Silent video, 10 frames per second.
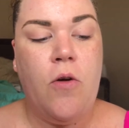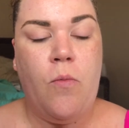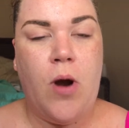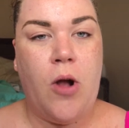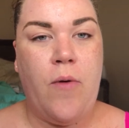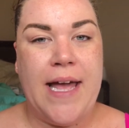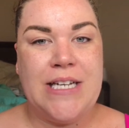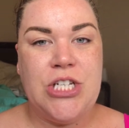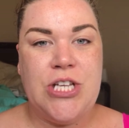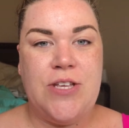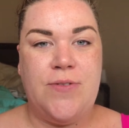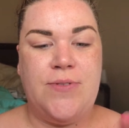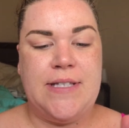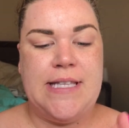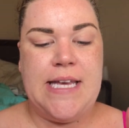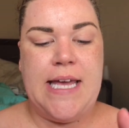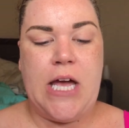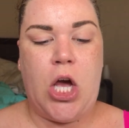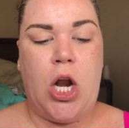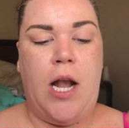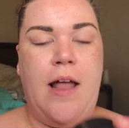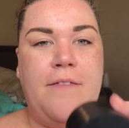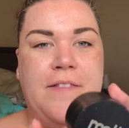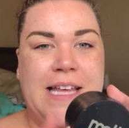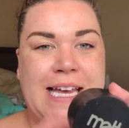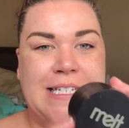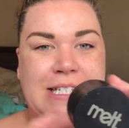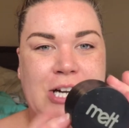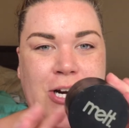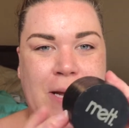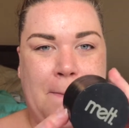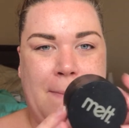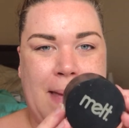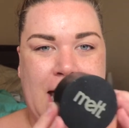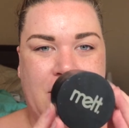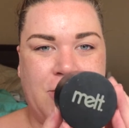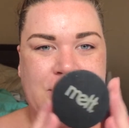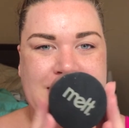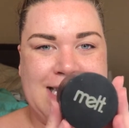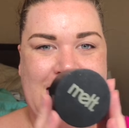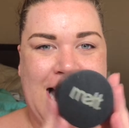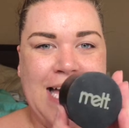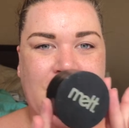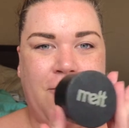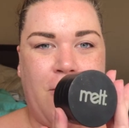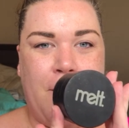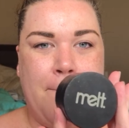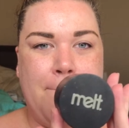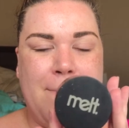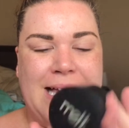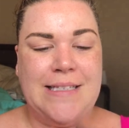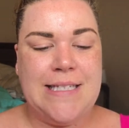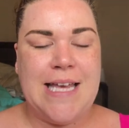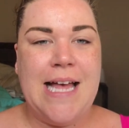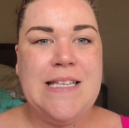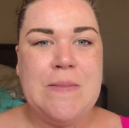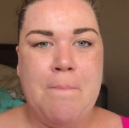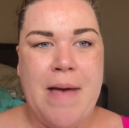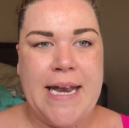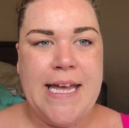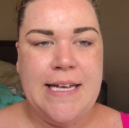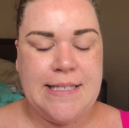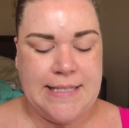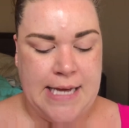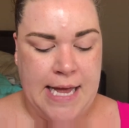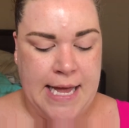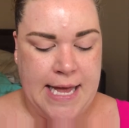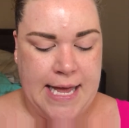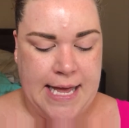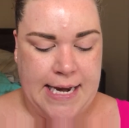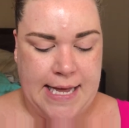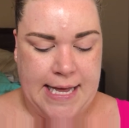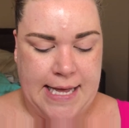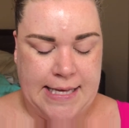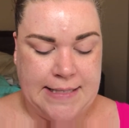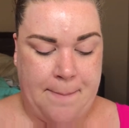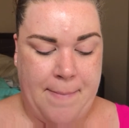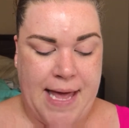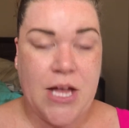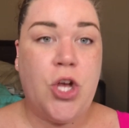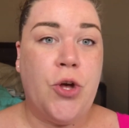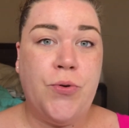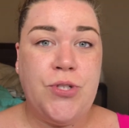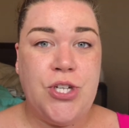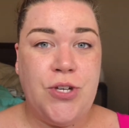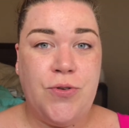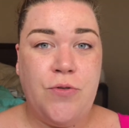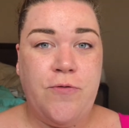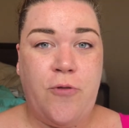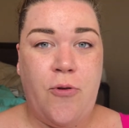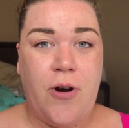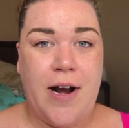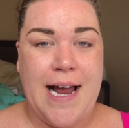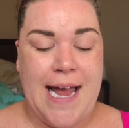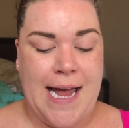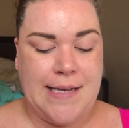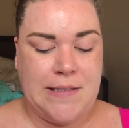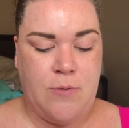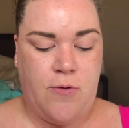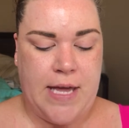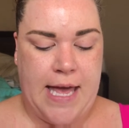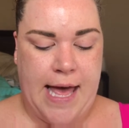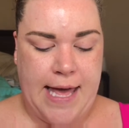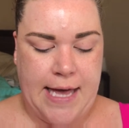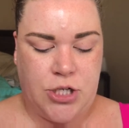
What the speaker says: We're going to use the lovely Dark Matter stack from Melt Cosmetics. It is my go-to for a smoky eye.